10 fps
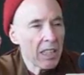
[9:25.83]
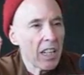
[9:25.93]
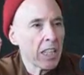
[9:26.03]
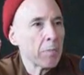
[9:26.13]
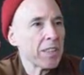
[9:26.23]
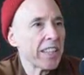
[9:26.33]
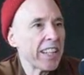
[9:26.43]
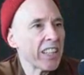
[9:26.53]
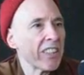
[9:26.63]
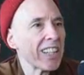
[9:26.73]
On a
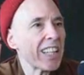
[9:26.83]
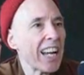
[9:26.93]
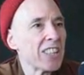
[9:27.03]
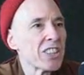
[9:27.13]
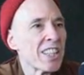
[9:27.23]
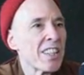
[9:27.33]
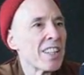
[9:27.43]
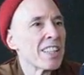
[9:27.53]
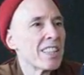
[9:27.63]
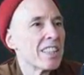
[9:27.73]
particular occasion,
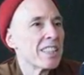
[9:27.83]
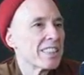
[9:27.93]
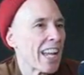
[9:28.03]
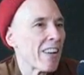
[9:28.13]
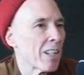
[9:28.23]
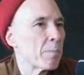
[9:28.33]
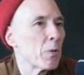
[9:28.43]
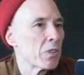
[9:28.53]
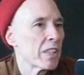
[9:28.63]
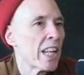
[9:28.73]

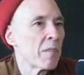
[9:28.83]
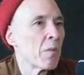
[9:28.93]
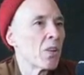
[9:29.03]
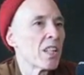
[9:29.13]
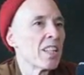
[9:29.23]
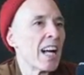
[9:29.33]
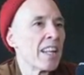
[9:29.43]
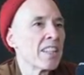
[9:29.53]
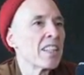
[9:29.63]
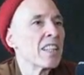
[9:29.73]
Sariputta and
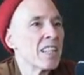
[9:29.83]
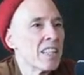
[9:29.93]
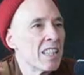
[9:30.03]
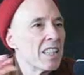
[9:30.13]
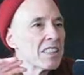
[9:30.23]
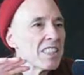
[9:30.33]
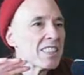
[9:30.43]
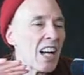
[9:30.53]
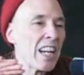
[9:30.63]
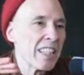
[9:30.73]
Moggallana
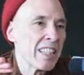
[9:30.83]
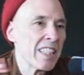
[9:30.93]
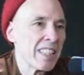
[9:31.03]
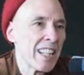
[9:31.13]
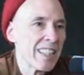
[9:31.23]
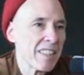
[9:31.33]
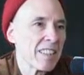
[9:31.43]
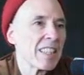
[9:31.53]
decided that